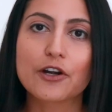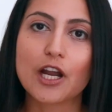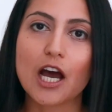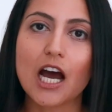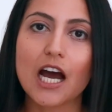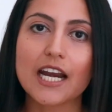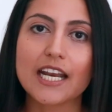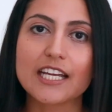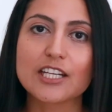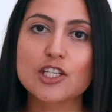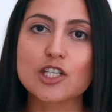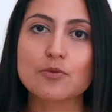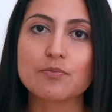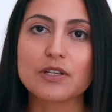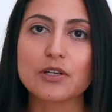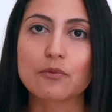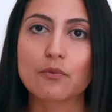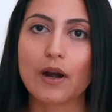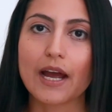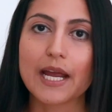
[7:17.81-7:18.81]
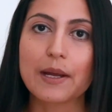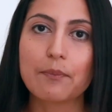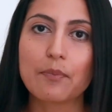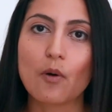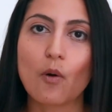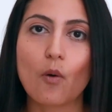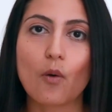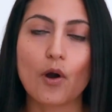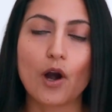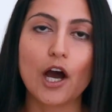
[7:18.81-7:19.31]
not it should be ripe
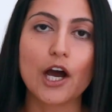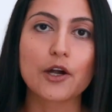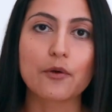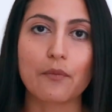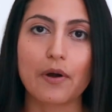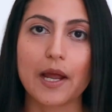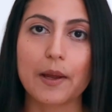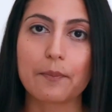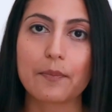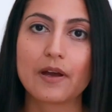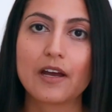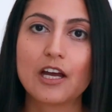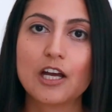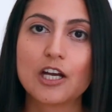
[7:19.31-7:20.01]
or unripe.